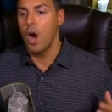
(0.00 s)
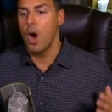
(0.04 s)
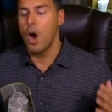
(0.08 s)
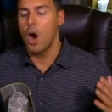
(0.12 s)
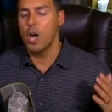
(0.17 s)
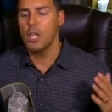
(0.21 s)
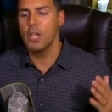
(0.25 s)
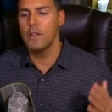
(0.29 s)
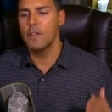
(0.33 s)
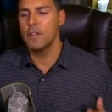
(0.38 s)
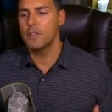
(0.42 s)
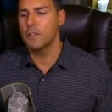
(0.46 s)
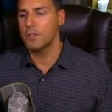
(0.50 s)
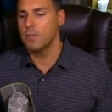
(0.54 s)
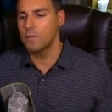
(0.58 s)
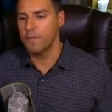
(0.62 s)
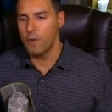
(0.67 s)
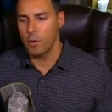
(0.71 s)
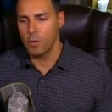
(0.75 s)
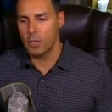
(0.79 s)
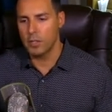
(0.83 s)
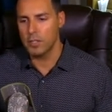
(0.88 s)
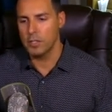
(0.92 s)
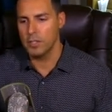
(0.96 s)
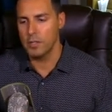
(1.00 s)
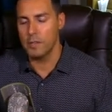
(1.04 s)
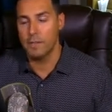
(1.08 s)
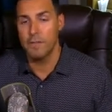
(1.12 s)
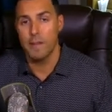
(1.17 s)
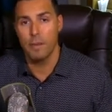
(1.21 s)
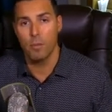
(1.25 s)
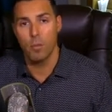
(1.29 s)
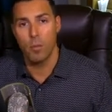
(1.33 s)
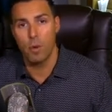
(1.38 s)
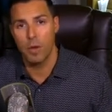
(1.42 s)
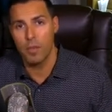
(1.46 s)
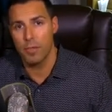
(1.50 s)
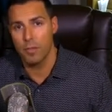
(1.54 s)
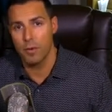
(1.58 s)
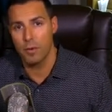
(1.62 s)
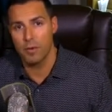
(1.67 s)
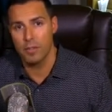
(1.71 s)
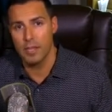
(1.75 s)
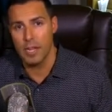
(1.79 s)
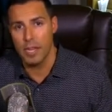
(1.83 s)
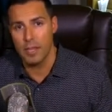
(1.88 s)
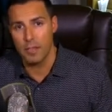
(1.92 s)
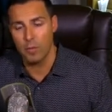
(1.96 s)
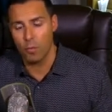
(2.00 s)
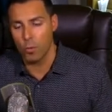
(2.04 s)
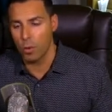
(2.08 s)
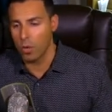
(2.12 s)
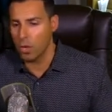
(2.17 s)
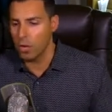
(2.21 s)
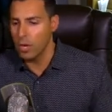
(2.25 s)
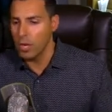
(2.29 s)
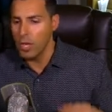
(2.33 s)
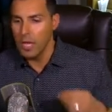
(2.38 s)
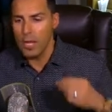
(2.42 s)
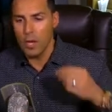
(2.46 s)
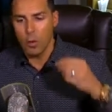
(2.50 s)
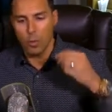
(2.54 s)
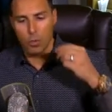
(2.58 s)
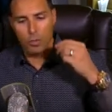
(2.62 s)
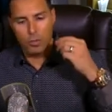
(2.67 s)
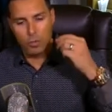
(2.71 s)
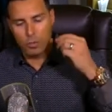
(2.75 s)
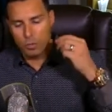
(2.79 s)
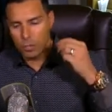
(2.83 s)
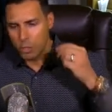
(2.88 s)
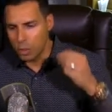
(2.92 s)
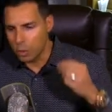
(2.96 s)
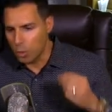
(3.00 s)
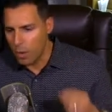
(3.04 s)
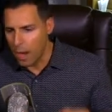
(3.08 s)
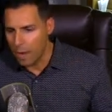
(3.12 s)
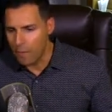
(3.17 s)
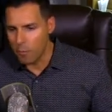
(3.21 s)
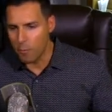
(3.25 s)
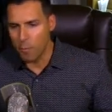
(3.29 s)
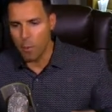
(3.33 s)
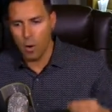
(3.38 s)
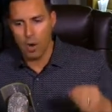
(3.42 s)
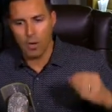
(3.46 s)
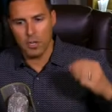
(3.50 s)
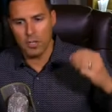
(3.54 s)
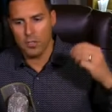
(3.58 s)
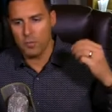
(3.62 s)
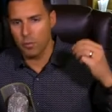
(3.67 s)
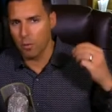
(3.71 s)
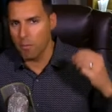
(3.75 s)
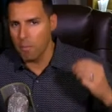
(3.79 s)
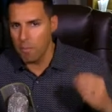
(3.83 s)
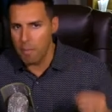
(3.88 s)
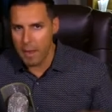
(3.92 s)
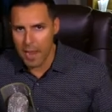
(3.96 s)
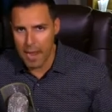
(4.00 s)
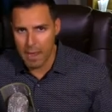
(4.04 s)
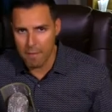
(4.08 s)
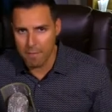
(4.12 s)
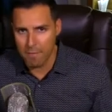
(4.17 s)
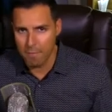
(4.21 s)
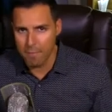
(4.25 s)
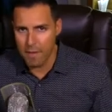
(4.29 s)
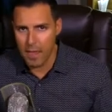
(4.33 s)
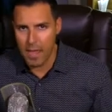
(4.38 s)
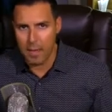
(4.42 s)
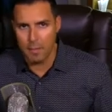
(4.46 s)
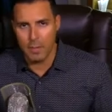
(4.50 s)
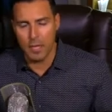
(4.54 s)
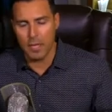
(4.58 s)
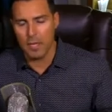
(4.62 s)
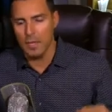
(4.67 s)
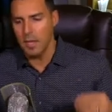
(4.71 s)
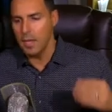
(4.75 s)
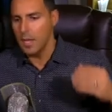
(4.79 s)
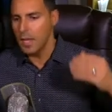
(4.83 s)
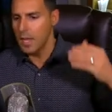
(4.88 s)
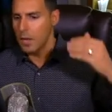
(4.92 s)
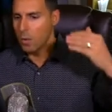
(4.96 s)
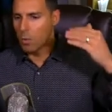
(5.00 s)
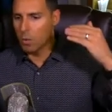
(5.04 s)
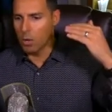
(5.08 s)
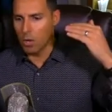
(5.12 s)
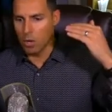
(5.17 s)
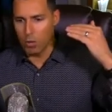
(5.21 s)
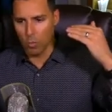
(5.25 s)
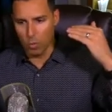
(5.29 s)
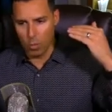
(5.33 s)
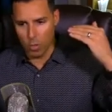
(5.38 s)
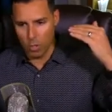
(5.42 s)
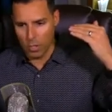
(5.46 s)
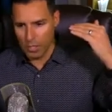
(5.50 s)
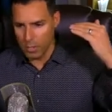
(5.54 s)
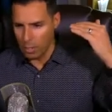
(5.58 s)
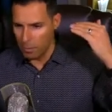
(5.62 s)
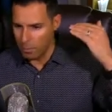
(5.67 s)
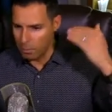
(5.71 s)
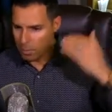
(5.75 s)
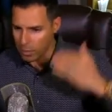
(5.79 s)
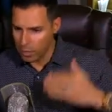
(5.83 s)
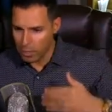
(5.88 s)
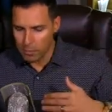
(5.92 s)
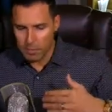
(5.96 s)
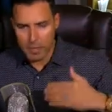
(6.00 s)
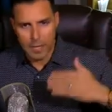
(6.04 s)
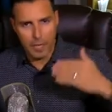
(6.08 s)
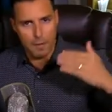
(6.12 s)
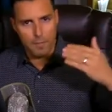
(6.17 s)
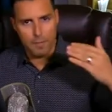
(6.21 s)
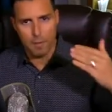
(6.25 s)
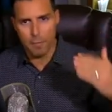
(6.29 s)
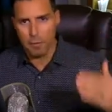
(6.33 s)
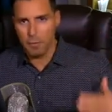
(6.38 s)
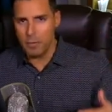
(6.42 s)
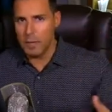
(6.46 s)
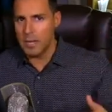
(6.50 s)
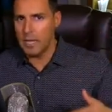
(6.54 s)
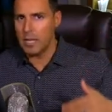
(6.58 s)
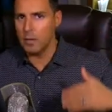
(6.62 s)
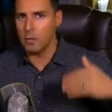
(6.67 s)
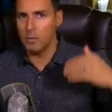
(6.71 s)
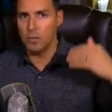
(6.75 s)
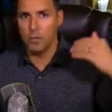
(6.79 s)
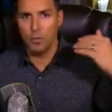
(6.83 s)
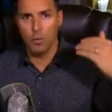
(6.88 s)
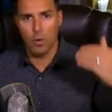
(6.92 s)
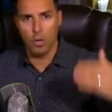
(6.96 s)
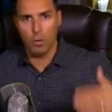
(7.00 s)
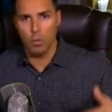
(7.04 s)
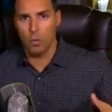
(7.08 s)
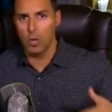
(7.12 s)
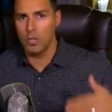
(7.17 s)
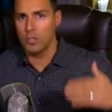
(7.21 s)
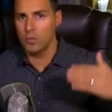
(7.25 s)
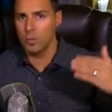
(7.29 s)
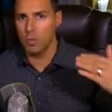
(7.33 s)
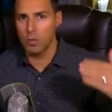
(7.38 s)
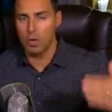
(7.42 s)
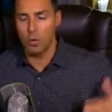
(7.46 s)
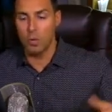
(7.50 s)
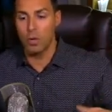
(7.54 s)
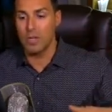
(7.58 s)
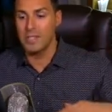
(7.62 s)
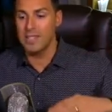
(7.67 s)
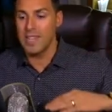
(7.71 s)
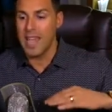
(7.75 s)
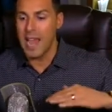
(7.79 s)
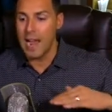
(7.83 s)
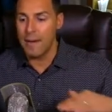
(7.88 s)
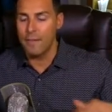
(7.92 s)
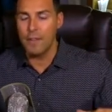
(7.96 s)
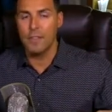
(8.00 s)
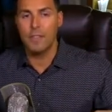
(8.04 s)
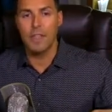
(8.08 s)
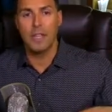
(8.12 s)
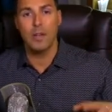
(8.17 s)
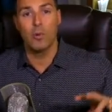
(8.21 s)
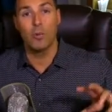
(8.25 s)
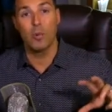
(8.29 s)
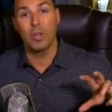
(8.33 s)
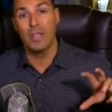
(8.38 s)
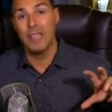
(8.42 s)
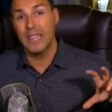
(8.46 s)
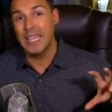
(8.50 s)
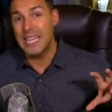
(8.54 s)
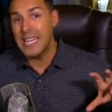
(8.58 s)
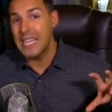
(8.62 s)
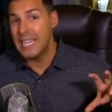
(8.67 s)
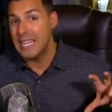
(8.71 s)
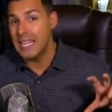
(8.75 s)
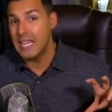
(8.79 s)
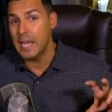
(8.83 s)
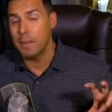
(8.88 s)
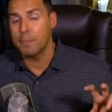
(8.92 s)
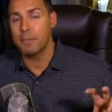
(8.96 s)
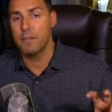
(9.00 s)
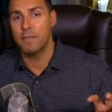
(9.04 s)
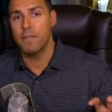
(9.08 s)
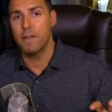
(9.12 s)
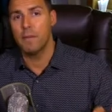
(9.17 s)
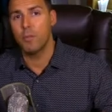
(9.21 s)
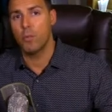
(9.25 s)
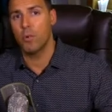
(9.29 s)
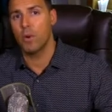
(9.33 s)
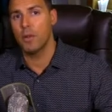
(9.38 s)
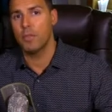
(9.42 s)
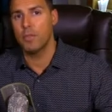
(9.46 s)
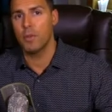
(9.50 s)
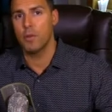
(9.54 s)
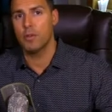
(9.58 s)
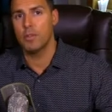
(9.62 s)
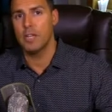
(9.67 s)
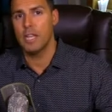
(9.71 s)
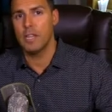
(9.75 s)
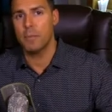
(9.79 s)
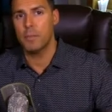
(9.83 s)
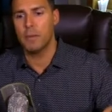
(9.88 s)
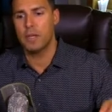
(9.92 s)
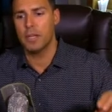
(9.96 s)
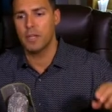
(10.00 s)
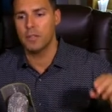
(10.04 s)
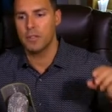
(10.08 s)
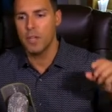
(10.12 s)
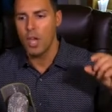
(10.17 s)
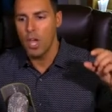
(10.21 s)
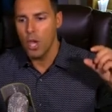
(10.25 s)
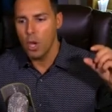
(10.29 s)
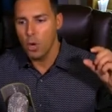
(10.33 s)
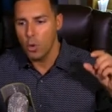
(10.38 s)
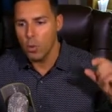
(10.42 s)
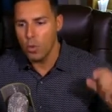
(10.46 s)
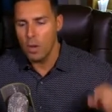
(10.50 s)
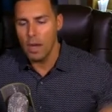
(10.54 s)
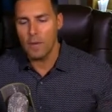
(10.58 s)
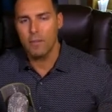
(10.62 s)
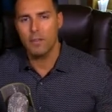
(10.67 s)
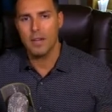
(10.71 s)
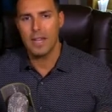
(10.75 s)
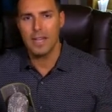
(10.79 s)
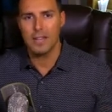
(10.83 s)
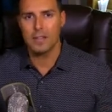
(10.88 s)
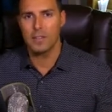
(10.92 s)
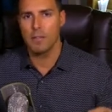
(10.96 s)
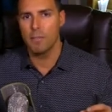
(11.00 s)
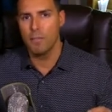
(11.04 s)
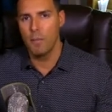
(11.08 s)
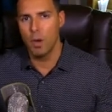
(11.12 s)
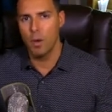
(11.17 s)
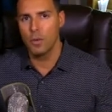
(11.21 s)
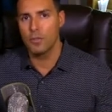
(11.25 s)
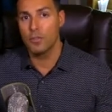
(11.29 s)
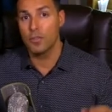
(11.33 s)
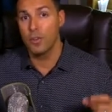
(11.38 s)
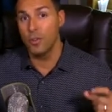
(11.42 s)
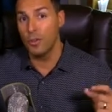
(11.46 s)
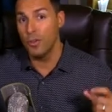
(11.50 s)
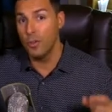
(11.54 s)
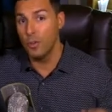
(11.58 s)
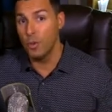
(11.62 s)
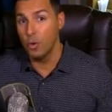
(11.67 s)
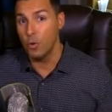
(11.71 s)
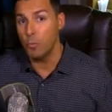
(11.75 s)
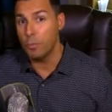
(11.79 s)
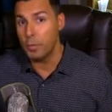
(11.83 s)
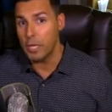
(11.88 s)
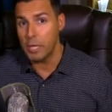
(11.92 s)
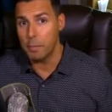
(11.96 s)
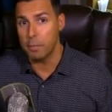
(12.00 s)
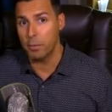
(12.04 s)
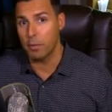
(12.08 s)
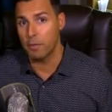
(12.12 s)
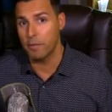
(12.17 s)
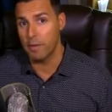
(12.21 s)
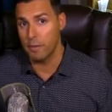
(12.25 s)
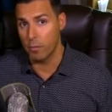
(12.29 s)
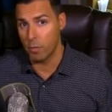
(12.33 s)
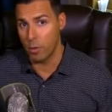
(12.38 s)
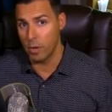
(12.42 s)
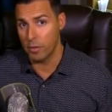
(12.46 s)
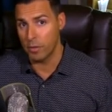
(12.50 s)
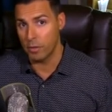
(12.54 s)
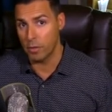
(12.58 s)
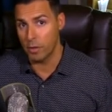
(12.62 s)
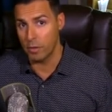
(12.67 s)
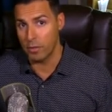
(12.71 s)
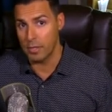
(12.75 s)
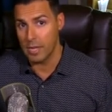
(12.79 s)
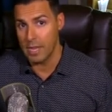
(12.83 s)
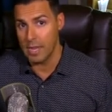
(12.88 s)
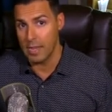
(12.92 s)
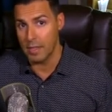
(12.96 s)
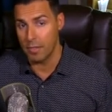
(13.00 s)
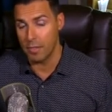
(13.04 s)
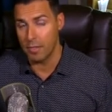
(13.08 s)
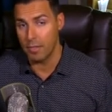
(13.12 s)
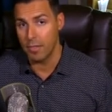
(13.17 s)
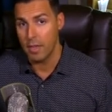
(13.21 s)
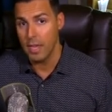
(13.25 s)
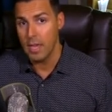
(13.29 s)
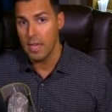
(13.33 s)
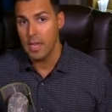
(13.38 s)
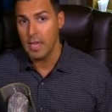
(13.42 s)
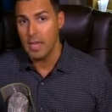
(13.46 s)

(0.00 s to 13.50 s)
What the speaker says: all of us are focusing on February 13th. We're doing travel parties. We're BAM famine. We're booking meeting from a meeting, 2-on-1s, 1-on-1s, everything. And we're leading up to February 13th because whoever has the most new people February 13th